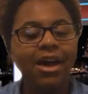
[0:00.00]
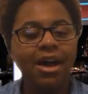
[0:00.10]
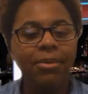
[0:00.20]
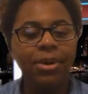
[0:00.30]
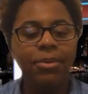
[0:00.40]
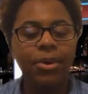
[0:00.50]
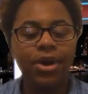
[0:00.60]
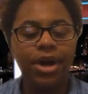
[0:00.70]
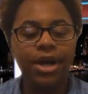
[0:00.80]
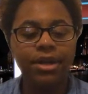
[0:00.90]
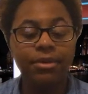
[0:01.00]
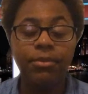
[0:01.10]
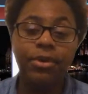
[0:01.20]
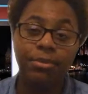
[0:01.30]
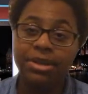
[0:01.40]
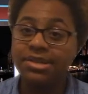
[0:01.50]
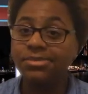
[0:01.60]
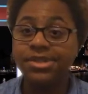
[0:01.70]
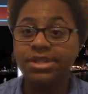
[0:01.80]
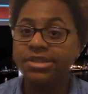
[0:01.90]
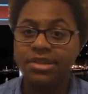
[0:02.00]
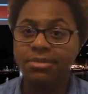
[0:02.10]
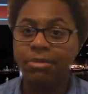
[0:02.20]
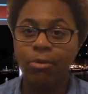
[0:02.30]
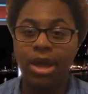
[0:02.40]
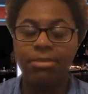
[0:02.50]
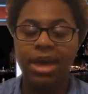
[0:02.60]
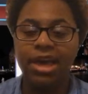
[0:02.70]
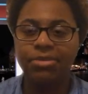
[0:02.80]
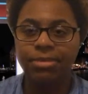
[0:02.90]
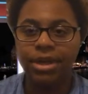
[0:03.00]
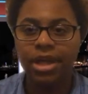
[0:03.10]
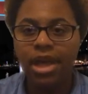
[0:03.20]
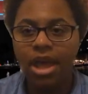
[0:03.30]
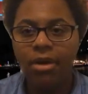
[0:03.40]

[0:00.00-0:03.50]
Uh, we were on, well, by the time you see it, it's going to be way past, but